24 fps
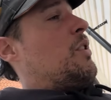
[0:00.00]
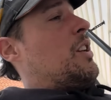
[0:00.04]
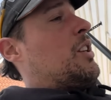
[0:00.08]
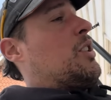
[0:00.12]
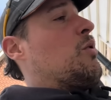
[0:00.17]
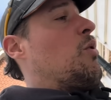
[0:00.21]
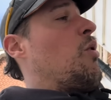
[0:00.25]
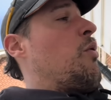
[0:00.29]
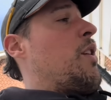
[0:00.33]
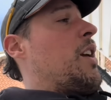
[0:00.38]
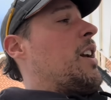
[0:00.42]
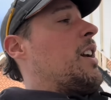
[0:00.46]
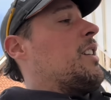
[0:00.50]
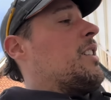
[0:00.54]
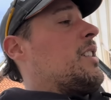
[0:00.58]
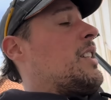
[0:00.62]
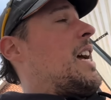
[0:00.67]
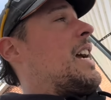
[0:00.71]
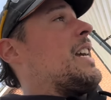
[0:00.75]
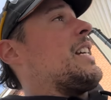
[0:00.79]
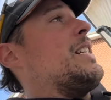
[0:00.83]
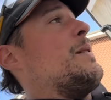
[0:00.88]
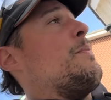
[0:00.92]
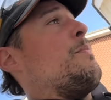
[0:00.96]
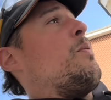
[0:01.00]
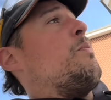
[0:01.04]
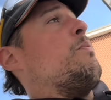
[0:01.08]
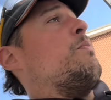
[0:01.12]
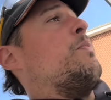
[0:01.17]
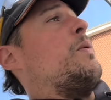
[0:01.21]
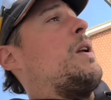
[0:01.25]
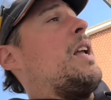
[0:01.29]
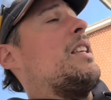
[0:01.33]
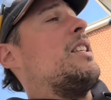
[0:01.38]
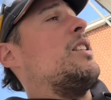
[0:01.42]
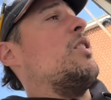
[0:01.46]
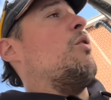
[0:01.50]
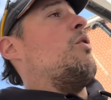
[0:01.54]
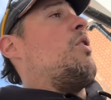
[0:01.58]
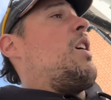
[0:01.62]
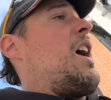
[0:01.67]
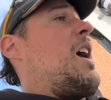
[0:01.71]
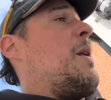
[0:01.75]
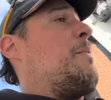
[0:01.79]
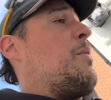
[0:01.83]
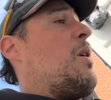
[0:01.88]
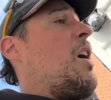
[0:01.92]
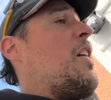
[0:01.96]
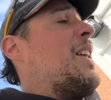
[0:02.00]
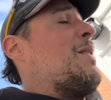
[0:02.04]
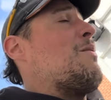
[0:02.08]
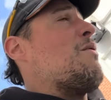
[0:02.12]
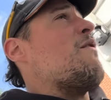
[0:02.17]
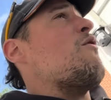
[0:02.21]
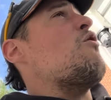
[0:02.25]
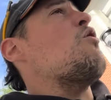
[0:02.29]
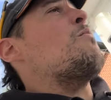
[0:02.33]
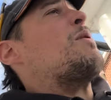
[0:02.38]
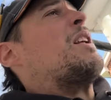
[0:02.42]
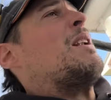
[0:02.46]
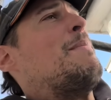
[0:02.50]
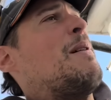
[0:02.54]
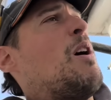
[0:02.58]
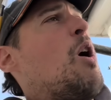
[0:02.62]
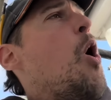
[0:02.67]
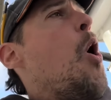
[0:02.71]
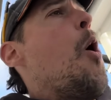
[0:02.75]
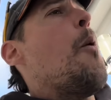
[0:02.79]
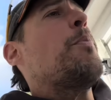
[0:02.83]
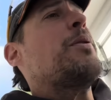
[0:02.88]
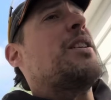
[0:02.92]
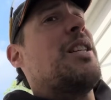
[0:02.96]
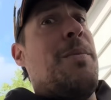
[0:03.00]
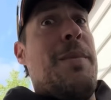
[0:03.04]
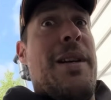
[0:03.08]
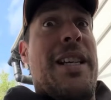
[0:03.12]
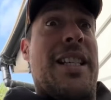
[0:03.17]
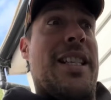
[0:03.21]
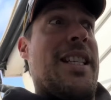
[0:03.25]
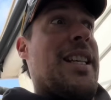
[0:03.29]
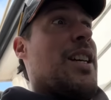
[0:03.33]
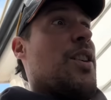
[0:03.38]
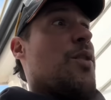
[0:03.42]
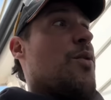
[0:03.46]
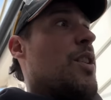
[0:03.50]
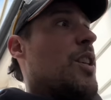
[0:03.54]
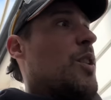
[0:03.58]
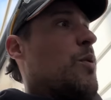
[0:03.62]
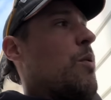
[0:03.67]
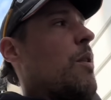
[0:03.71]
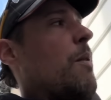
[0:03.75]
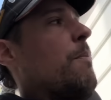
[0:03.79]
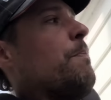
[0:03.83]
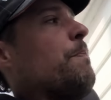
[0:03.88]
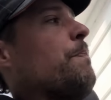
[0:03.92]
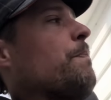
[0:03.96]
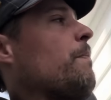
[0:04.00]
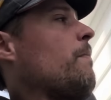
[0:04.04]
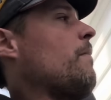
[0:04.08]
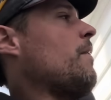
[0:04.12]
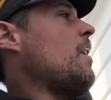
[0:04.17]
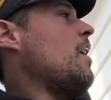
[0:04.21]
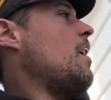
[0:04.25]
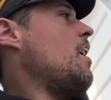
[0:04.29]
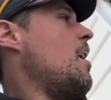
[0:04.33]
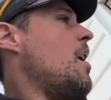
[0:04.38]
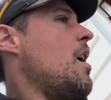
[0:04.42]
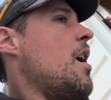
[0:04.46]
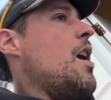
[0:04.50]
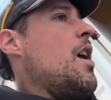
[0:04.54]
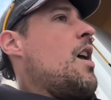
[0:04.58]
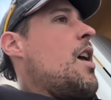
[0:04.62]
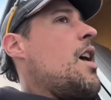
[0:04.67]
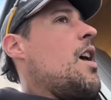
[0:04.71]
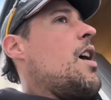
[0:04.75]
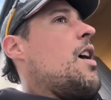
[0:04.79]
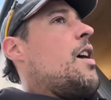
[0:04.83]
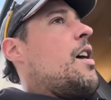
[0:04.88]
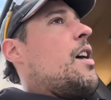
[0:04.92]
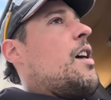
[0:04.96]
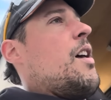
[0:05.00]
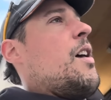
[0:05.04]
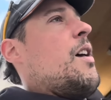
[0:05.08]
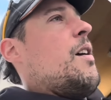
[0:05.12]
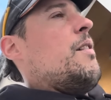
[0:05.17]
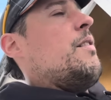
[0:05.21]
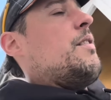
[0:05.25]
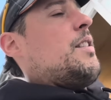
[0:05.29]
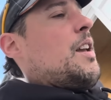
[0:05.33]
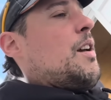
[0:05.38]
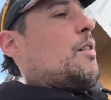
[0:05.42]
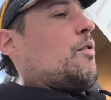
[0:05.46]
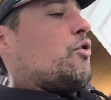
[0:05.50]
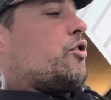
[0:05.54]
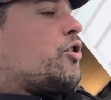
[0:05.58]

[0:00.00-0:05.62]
these sort of things and actually gets it on the head, but I think we've all been a bit optimistic on this one. Yeah, we've